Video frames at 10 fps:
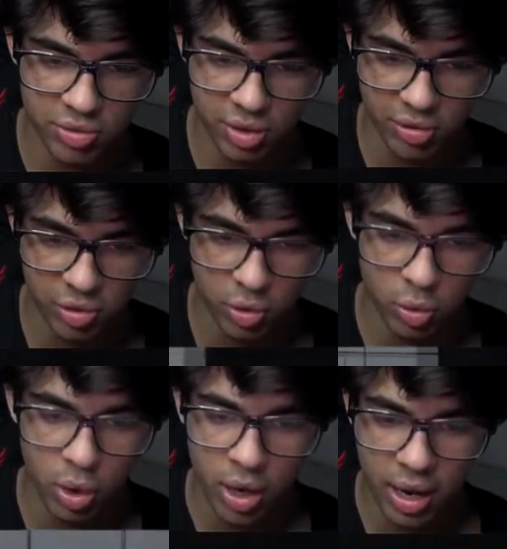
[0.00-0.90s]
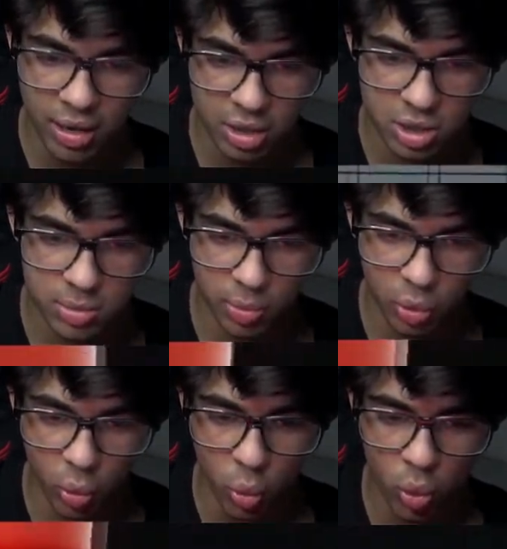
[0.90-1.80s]
front of you in a
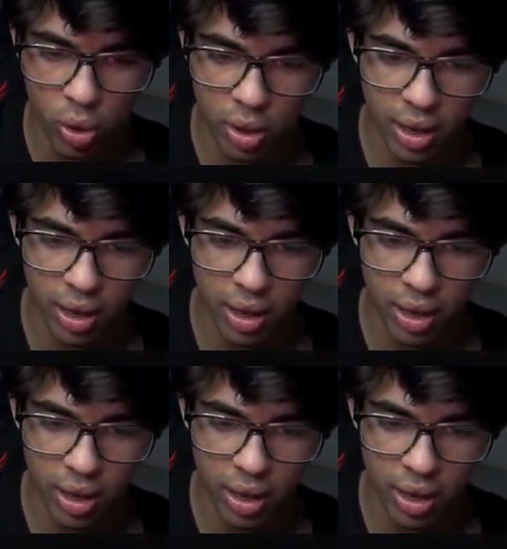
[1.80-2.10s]
small